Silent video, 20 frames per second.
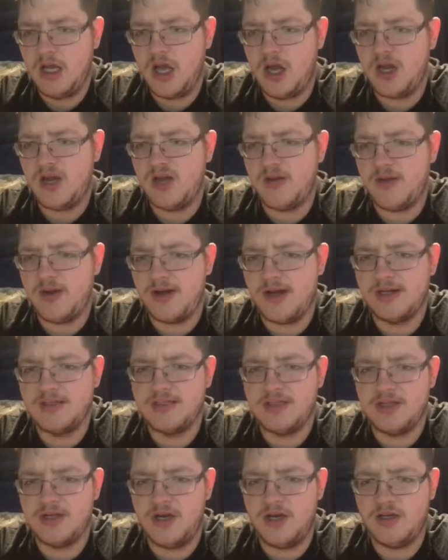I only went
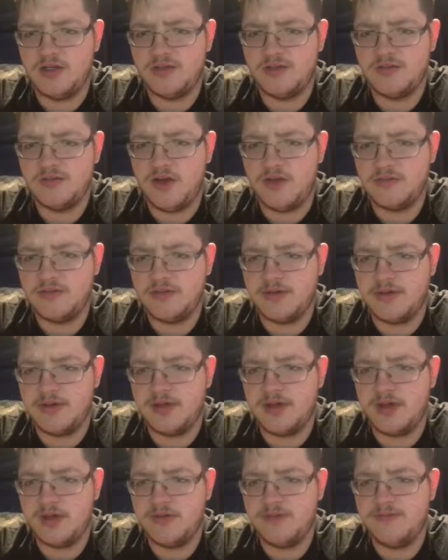late at night, sometimes three
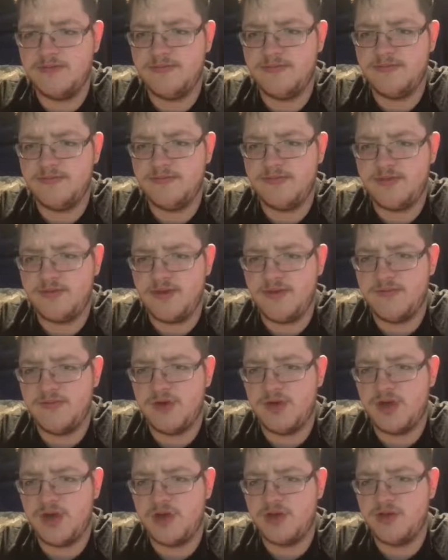o'clock of three or
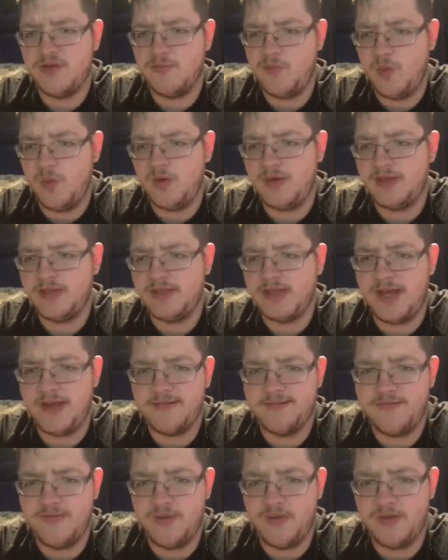four o'clock in the morning to
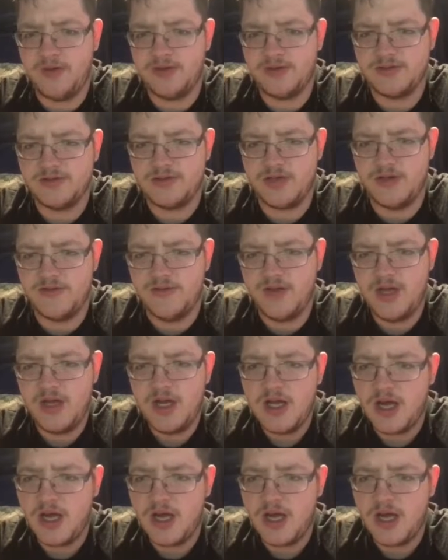get food and stuff.